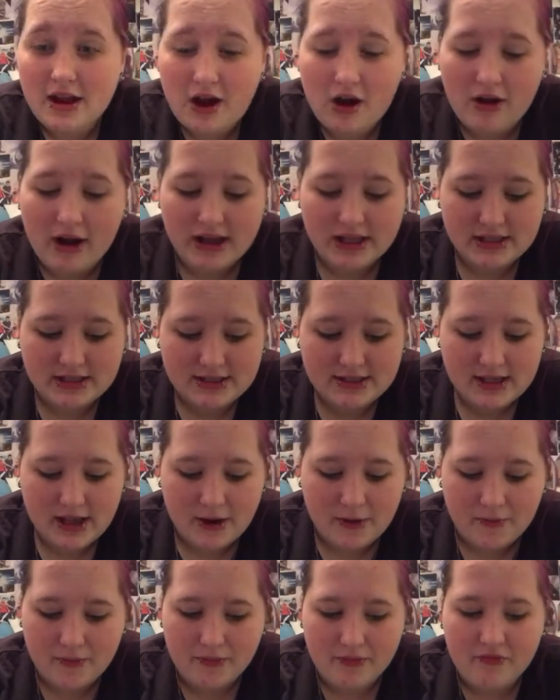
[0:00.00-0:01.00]
Alright,
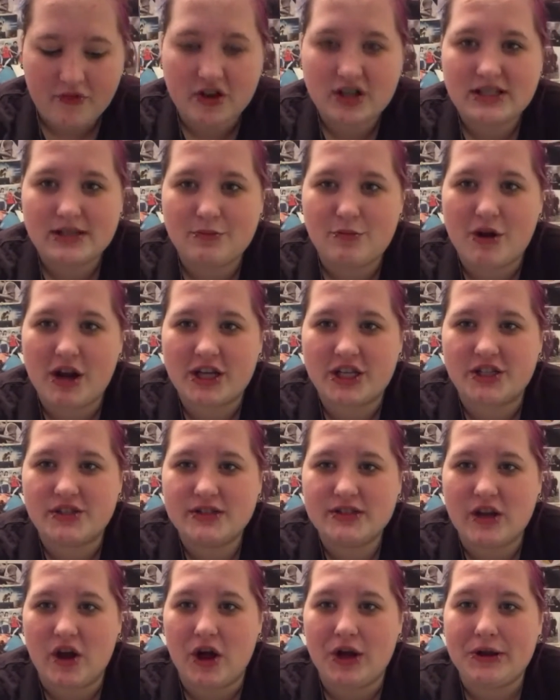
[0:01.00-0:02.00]
so first
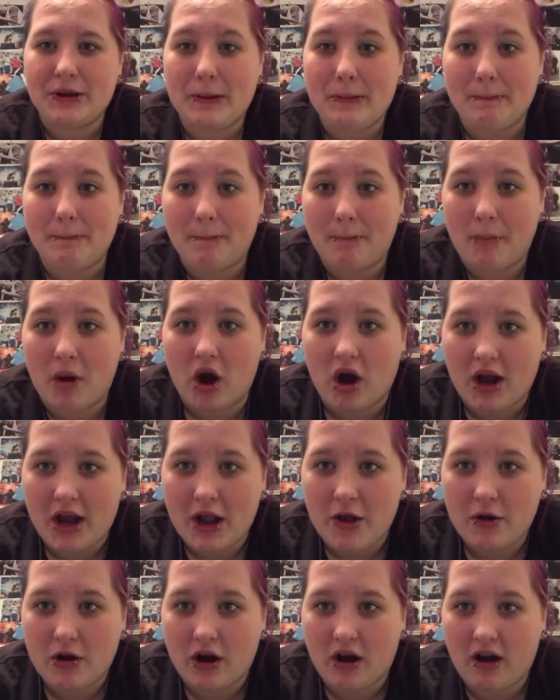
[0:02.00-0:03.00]
impressions on
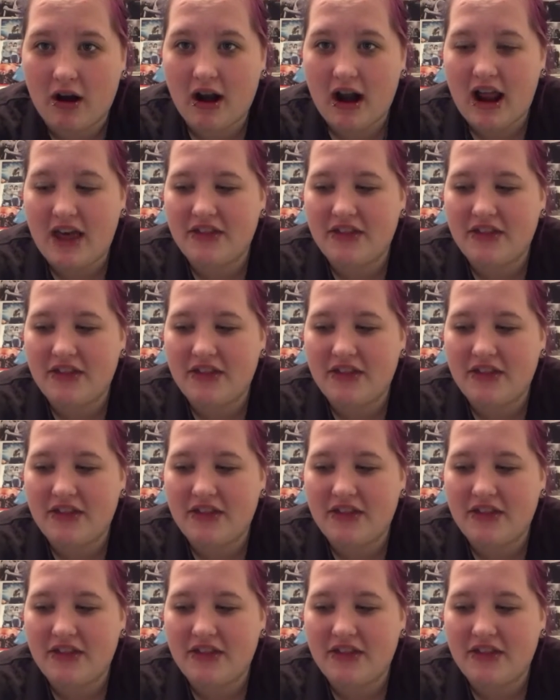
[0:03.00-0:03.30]
Mario Kart.